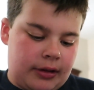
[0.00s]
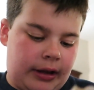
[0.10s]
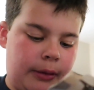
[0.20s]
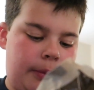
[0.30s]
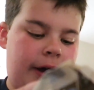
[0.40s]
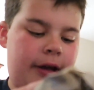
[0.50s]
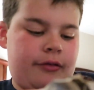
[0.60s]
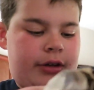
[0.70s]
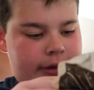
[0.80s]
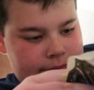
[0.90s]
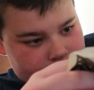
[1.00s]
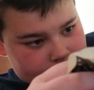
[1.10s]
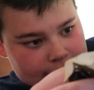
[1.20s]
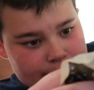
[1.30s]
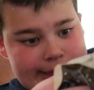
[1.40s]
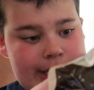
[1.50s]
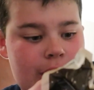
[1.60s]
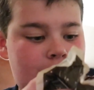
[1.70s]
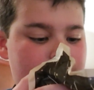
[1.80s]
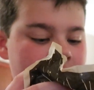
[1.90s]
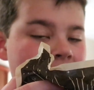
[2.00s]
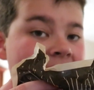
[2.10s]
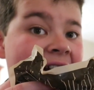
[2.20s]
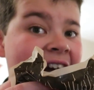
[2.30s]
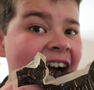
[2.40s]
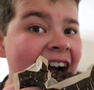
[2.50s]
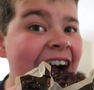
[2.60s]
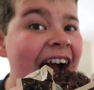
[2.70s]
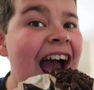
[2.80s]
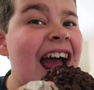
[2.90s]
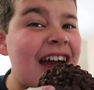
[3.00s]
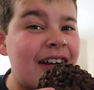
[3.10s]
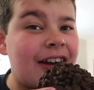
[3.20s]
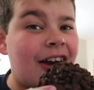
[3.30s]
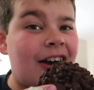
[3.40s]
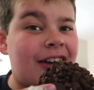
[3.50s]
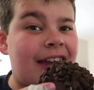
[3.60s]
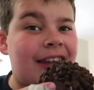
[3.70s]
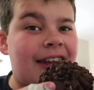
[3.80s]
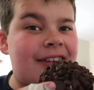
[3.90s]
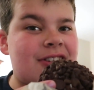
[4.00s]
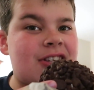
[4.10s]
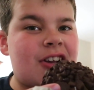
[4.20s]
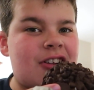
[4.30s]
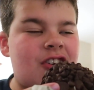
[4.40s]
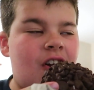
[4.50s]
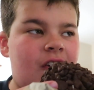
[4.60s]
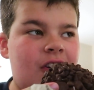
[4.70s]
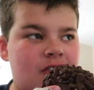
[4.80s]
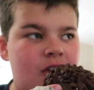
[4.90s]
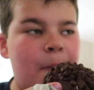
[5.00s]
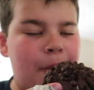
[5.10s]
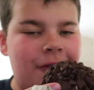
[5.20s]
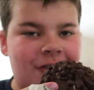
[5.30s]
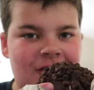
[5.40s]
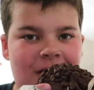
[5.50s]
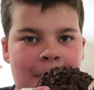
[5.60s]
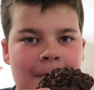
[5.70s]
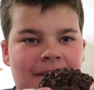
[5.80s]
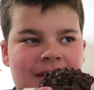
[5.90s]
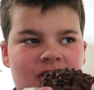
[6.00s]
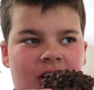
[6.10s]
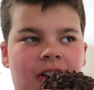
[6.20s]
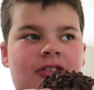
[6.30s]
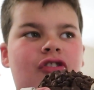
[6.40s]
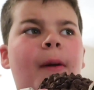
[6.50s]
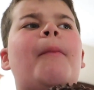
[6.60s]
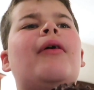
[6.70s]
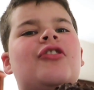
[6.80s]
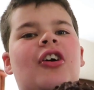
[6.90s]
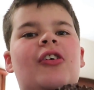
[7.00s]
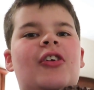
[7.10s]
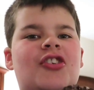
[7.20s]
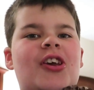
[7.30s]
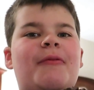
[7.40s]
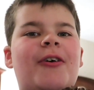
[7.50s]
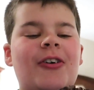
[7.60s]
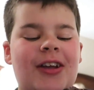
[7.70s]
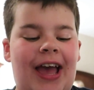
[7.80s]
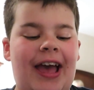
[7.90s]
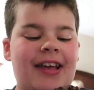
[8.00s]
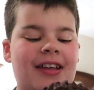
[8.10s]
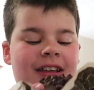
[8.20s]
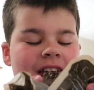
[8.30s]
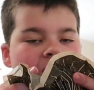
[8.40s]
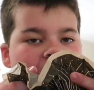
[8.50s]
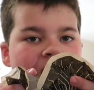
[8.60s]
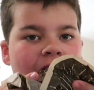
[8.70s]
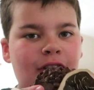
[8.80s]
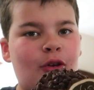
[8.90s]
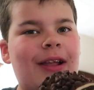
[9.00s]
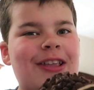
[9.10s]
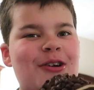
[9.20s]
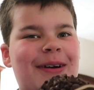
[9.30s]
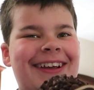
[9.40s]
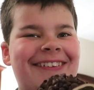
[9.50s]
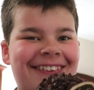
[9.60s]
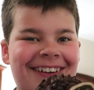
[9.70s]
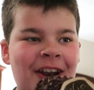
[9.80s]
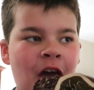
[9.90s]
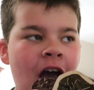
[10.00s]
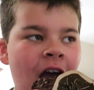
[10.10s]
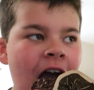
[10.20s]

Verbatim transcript: Take a bite of it. Here we go. Here we go. Gideon's chocolate triple chocolate chip cookie 2021.